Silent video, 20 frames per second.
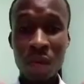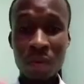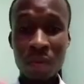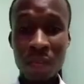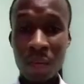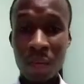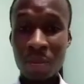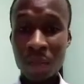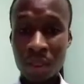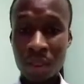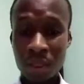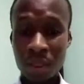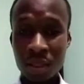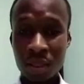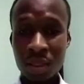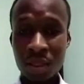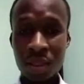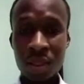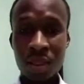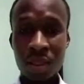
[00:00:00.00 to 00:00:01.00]
diabetes,
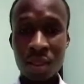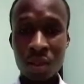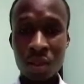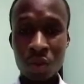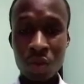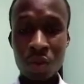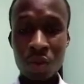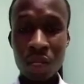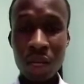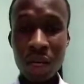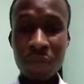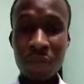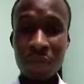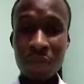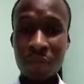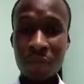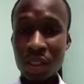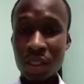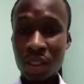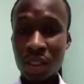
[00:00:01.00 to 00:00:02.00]
you could have
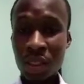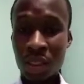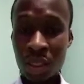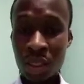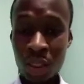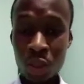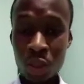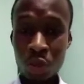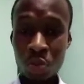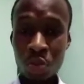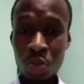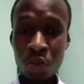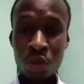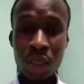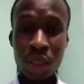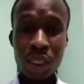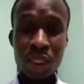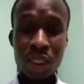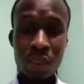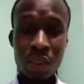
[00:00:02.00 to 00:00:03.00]
infection in your bone
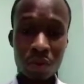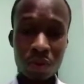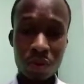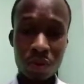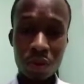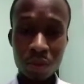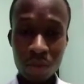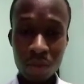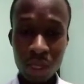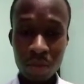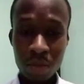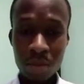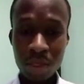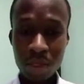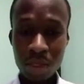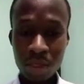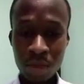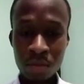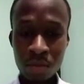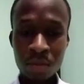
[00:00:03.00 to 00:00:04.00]
as a result of diabetes.
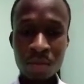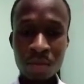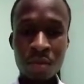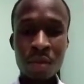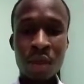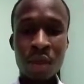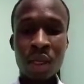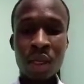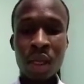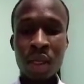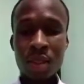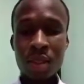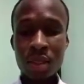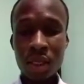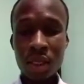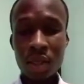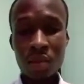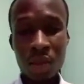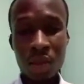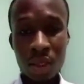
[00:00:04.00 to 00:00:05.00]
And the second
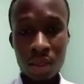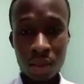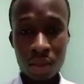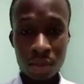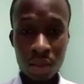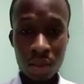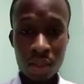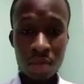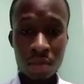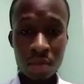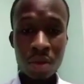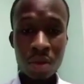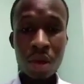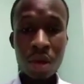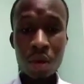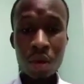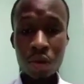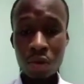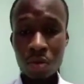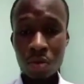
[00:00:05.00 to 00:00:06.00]
one is the vertebral
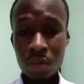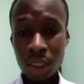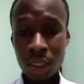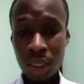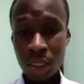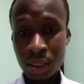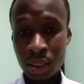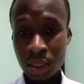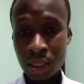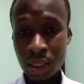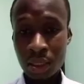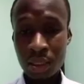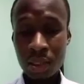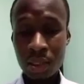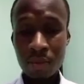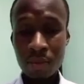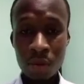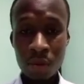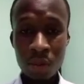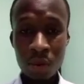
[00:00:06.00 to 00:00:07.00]
osteomyelitis. That is the
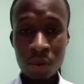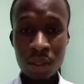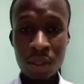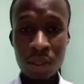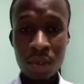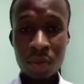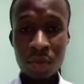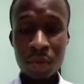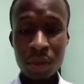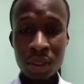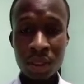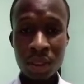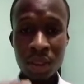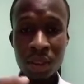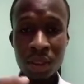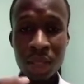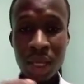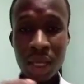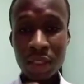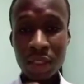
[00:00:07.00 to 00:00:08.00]
bone infection
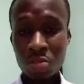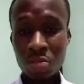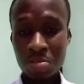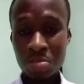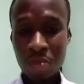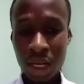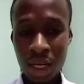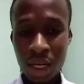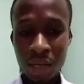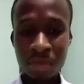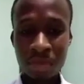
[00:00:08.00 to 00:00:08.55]
at your back,